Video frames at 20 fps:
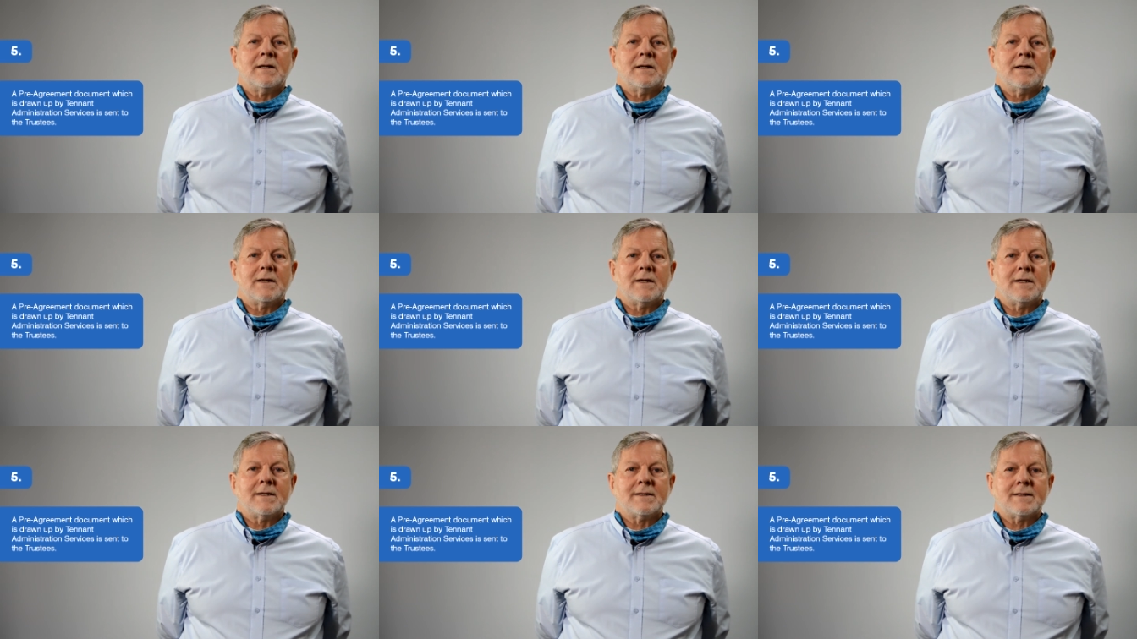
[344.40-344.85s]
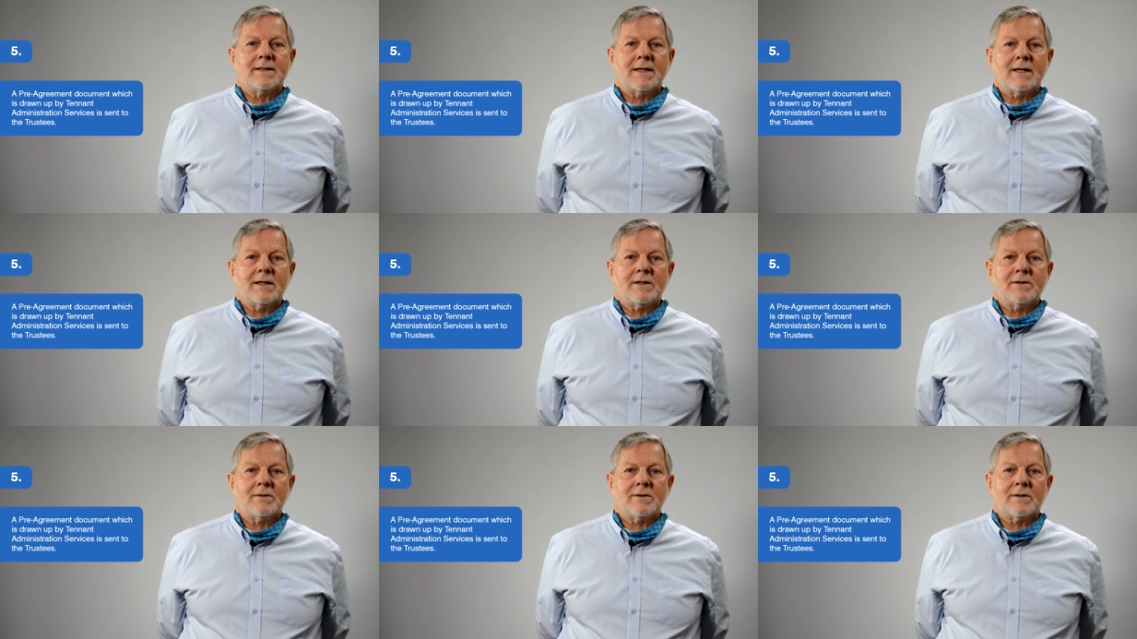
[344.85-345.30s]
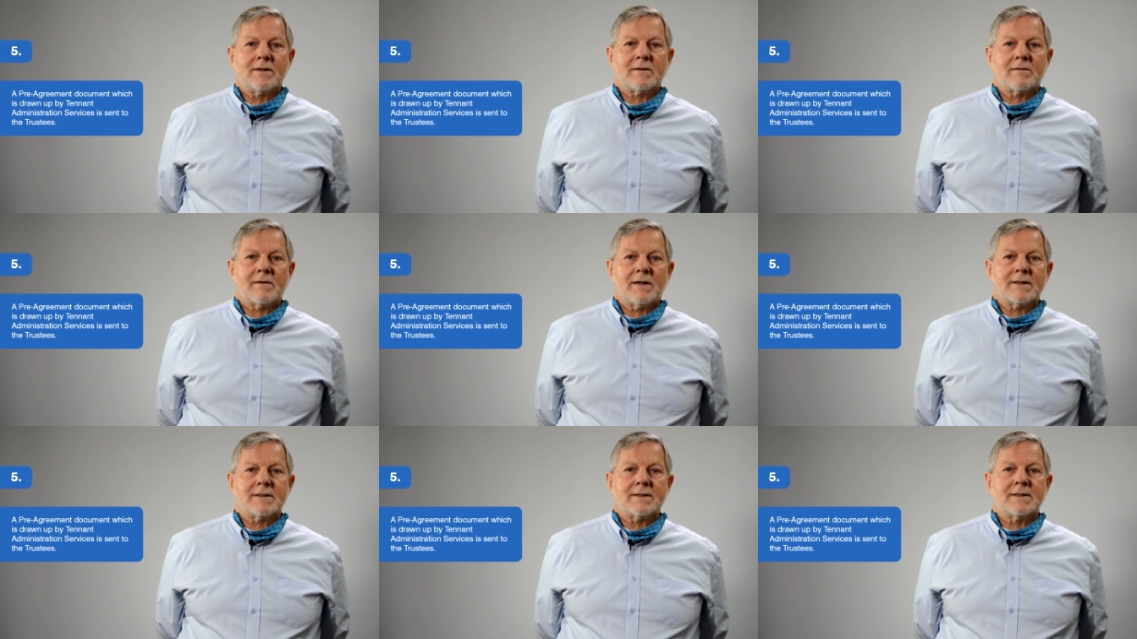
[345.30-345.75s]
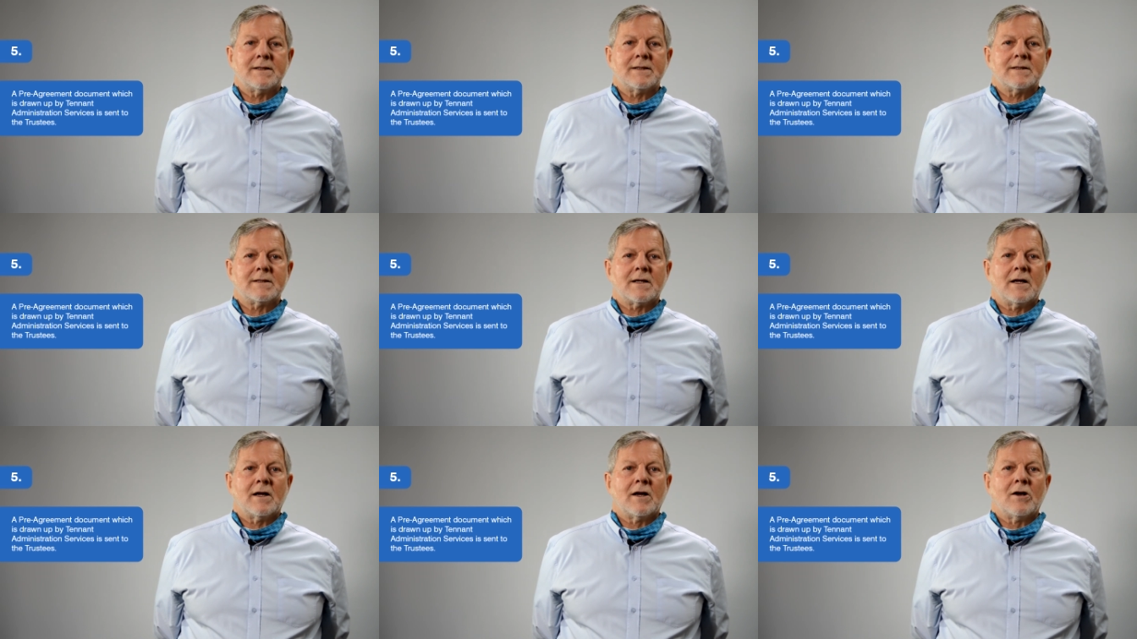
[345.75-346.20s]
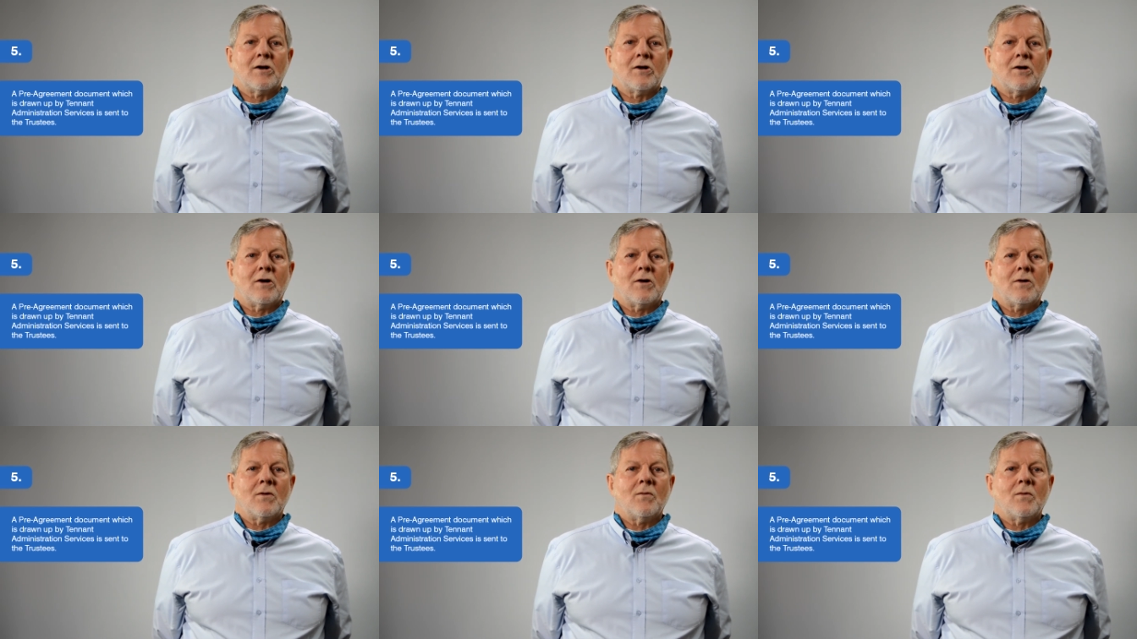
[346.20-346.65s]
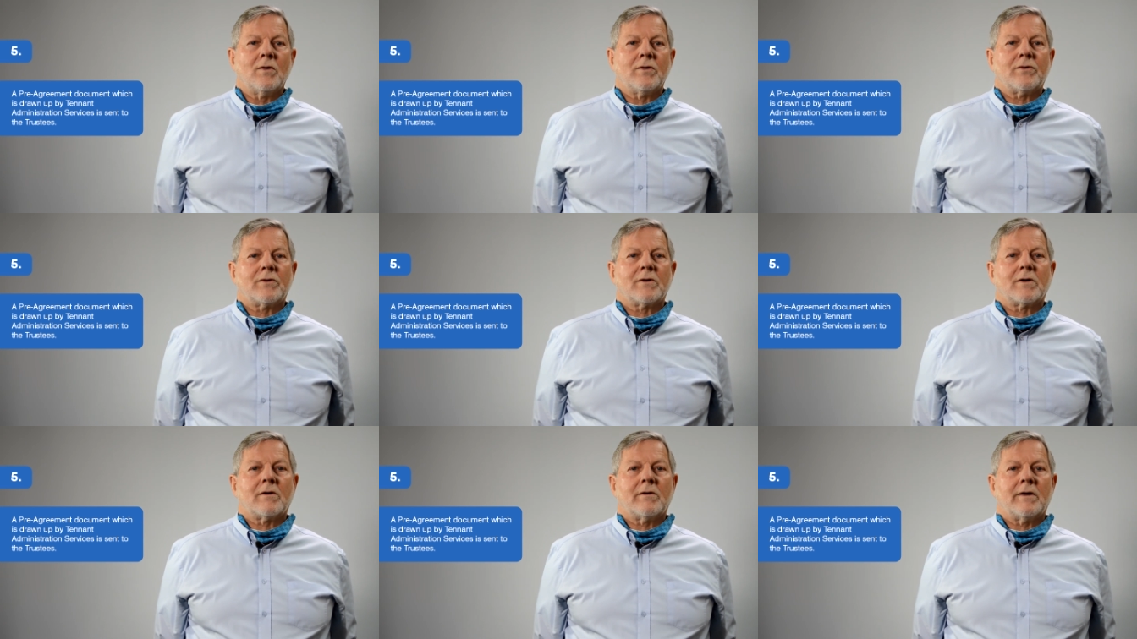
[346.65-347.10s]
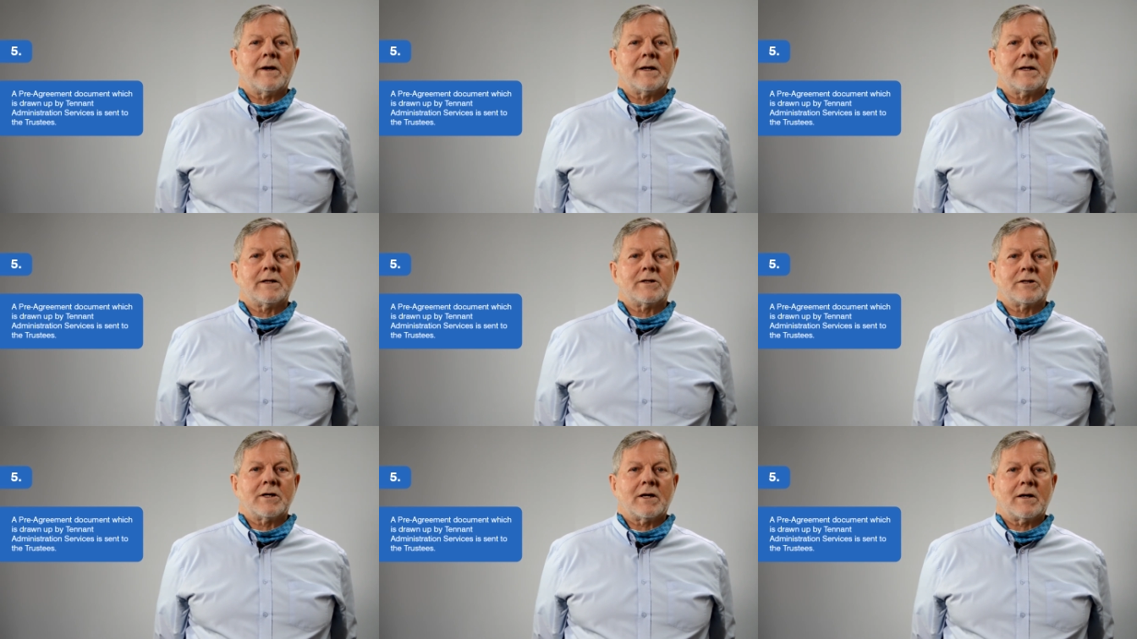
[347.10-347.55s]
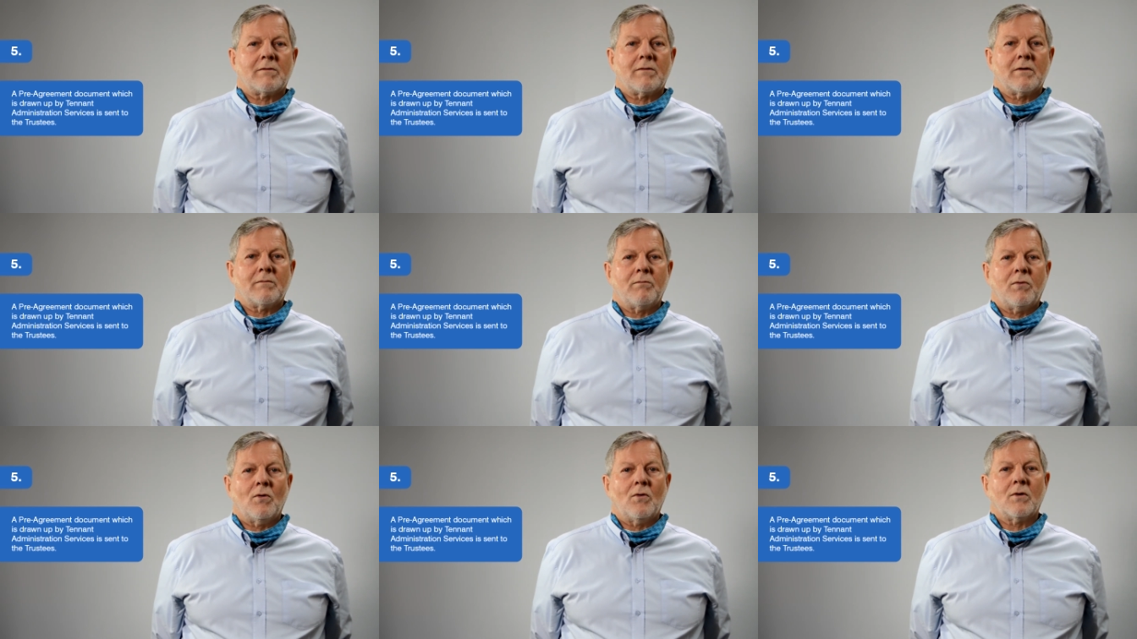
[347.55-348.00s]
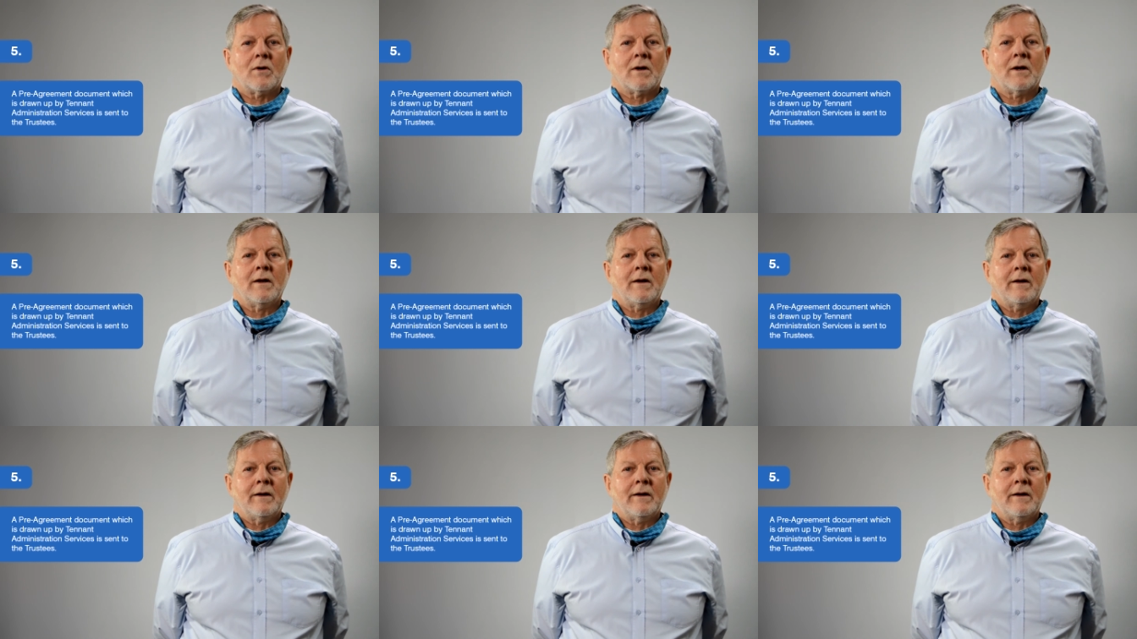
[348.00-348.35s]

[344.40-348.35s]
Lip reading: is sent to the trustees along with the credit check report